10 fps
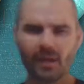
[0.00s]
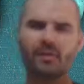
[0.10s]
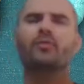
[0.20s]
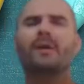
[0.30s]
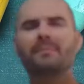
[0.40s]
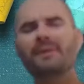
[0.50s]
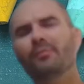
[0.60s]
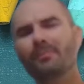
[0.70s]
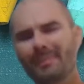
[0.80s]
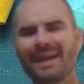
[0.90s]
Hello, my
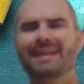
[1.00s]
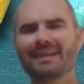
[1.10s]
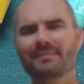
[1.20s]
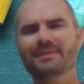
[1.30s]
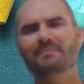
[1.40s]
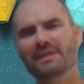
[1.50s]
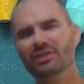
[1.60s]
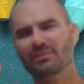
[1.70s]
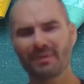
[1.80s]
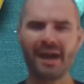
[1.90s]
people. My name is
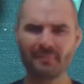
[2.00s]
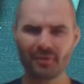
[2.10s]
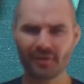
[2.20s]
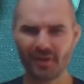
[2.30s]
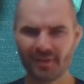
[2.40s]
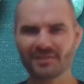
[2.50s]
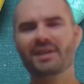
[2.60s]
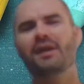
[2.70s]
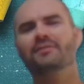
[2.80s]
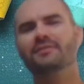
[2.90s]
Meacham. I'm your college
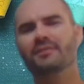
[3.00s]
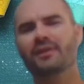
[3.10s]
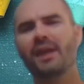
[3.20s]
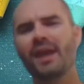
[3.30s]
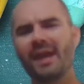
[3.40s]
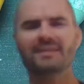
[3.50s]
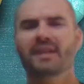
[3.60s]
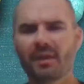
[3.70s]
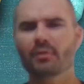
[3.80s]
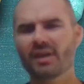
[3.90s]
counselor. And
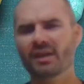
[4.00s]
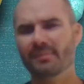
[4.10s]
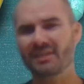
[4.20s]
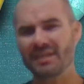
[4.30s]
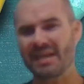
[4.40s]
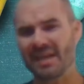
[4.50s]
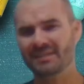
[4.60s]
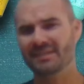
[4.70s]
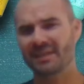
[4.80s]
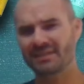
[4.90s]
today we're talking about the
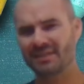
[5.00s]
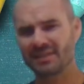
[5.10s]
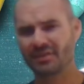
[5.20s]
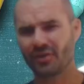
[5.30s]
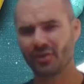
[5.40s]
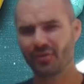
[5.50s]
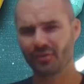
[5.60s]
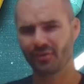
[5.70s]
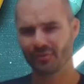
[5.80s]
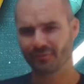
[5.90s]
SAT
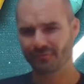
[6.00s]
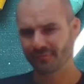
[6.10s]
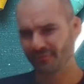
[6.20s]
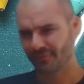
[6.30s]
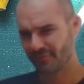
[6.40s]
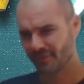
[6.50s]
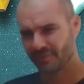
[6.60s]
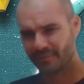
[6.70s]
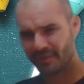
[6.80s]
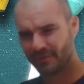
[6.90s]
curve,
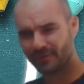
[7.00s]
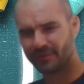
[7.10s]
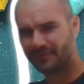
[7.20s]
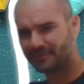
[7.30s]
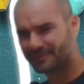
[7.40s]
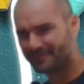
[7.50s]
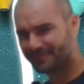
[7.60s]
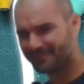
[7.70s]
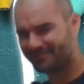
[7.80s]
like my curves.